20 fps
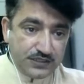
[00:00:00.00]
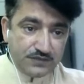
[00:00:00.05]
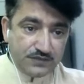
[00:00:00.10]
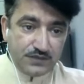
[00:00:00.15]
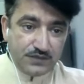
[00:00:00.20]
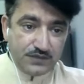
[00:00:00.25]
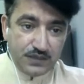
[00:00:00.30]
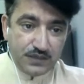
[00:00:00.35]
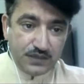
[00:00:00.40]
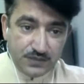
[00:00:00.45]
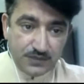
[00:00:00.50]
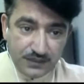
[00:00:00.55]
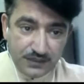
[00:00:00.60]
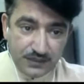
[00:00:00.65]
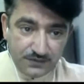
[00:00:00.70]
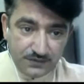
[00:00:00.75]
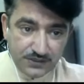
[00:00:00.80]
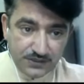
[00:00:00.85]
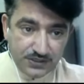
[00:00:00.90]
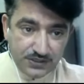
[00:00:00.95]
with apatite
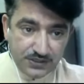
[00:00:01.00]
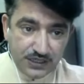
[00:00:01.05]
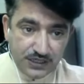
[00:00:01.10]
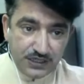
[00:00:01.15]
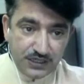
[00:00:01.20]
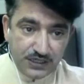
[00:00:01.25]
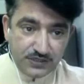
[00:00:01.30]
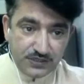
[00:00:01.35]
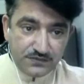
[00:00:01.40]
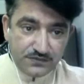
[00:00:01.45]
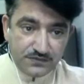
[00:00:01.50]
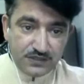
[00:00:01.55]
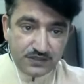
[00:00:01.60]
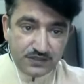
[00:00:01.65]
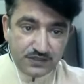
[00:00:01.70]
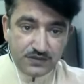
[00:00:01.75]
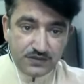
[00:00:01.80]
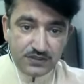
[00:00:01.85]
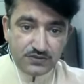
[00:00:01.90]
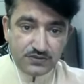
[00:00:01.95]
fission track age of
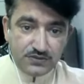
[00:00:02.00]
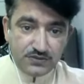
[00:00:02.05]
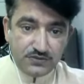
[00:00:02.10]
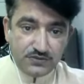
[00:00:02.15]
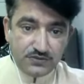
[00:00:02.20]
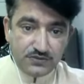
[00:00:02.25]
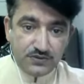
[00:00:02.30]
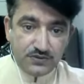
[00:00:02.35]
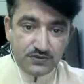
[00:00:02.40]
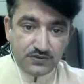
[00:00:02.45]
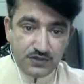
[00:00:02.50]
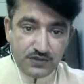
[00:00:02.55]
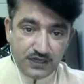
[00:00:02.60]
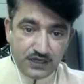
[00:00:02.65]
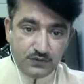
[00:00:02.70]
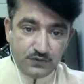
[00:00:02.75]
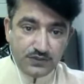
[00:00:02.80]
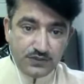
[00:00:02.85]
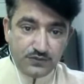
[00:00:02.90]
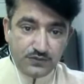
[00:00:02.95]
72
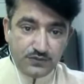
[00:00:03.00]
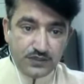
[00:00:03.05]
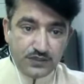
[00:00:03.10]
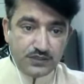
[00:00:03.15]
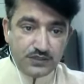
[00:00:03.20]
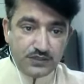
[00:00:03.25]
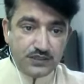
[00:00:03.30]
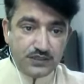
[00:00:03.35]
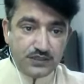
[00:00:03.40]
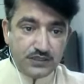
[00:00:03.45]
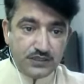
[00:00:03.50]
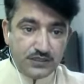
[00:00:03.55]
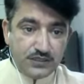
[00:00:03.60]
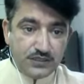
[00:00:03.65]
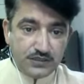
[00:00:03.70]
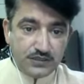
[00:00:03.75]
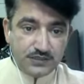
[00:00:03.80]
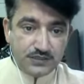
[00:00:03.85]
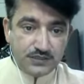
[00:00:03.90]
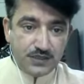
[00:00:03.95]
and 120
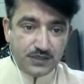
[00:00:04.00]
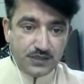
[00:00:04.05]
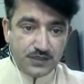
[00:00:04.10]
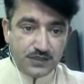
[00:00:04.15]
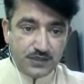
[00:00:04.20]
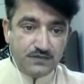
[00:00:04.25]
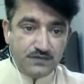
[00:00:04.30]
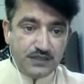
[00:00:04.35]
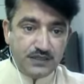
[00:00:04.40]
respectively,